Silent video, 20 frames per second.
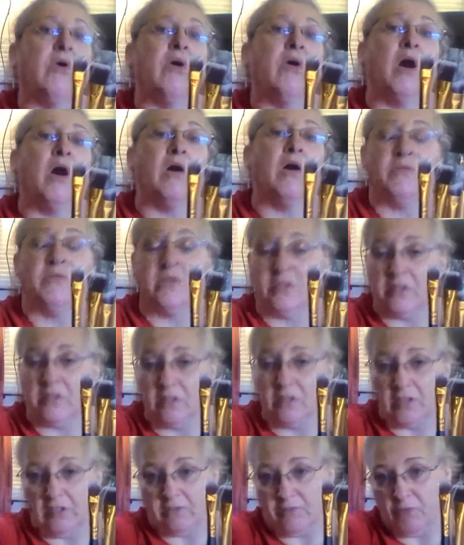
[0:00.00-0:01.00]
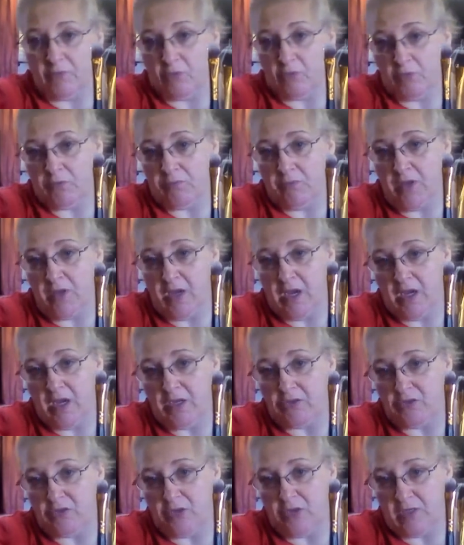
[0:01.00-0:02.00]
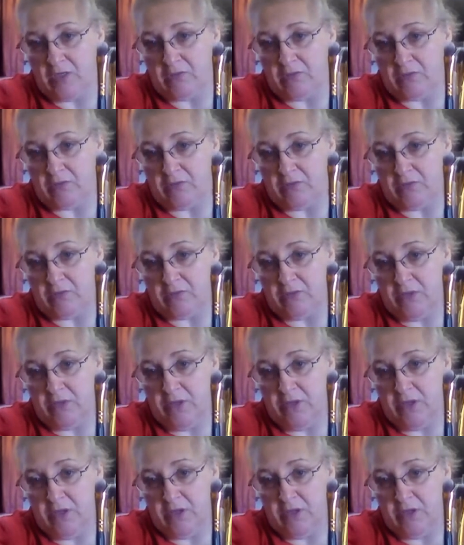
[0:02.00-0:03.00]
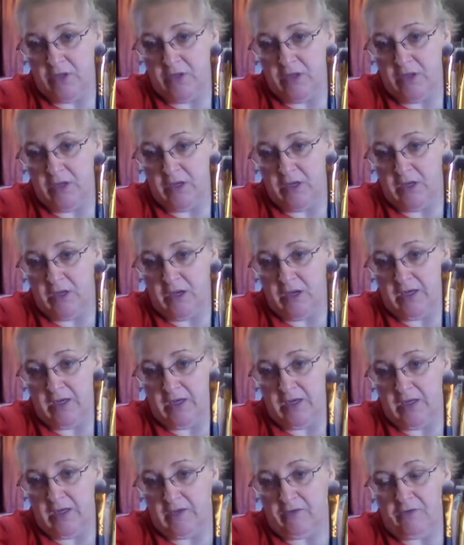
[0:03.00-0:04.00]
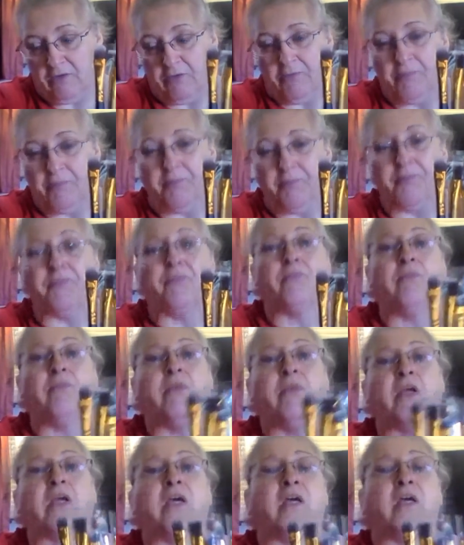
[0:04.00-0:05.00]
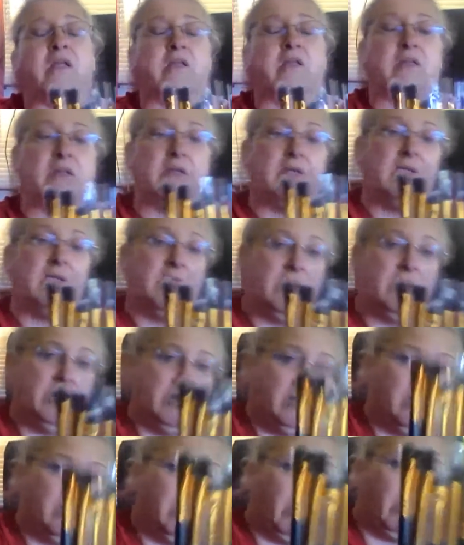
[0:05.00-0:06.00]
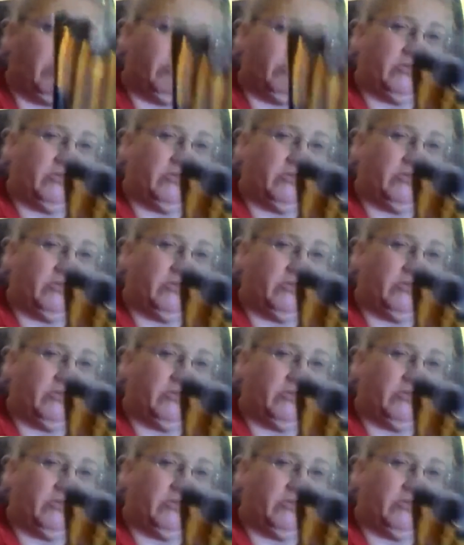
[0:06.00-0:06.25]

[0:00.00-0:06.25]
obviously, for my eyeshadow and eyeliner. Because I was